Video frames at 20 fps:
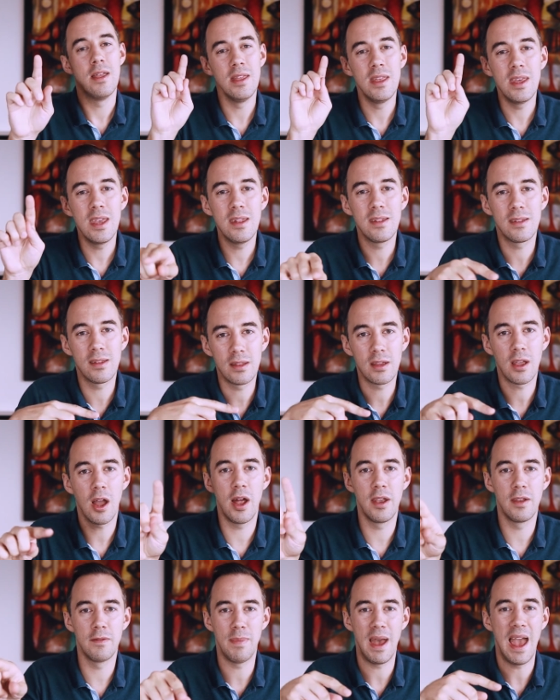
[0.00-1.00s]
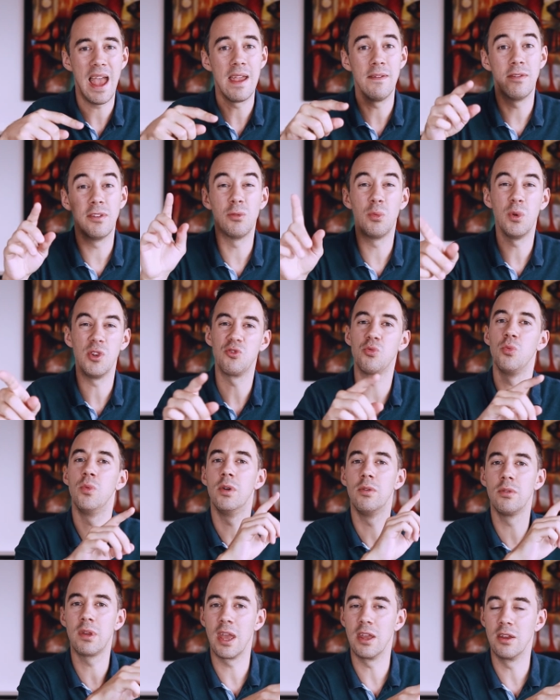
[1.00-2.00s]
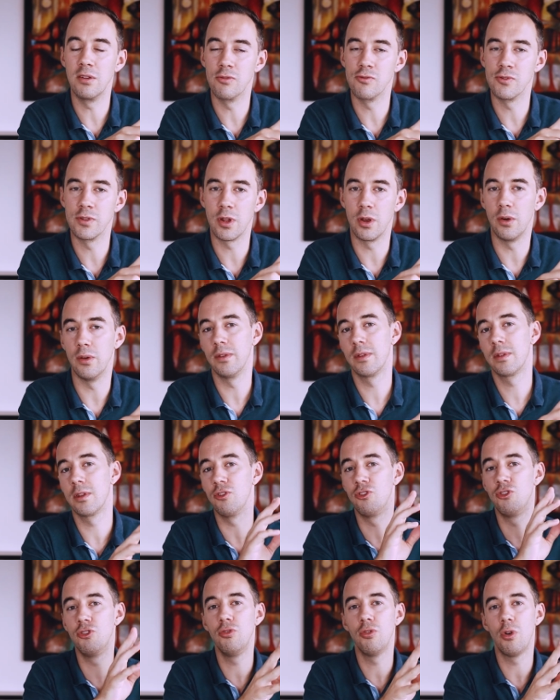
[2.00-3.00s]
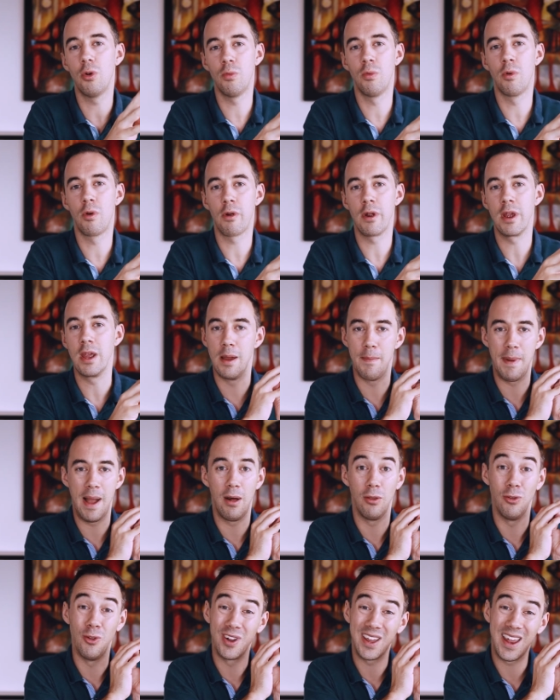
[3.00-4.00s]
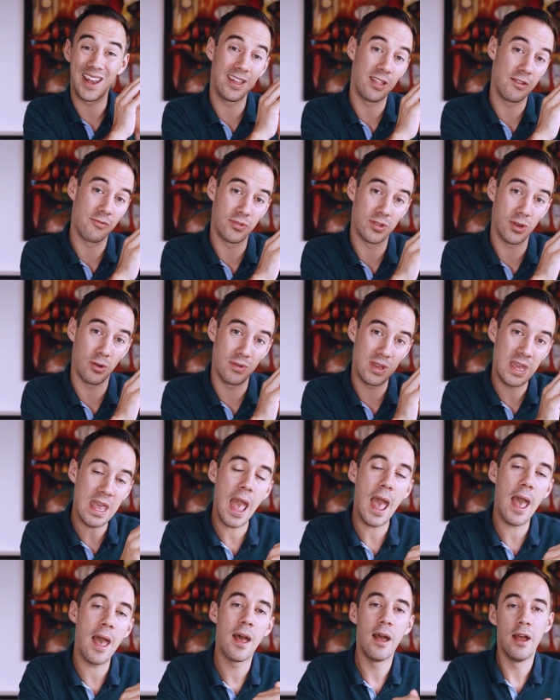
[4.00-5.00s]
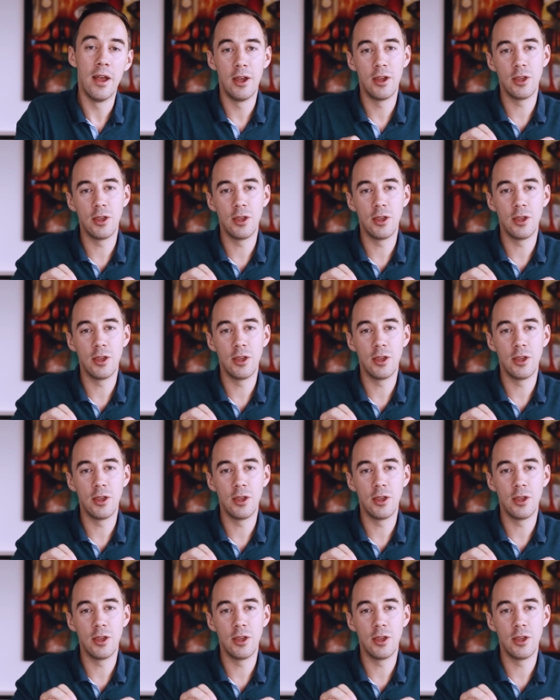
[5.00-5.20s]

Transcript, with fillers: These are the kind of behaviors which will get you the result. So do not worry about not getting the result yet.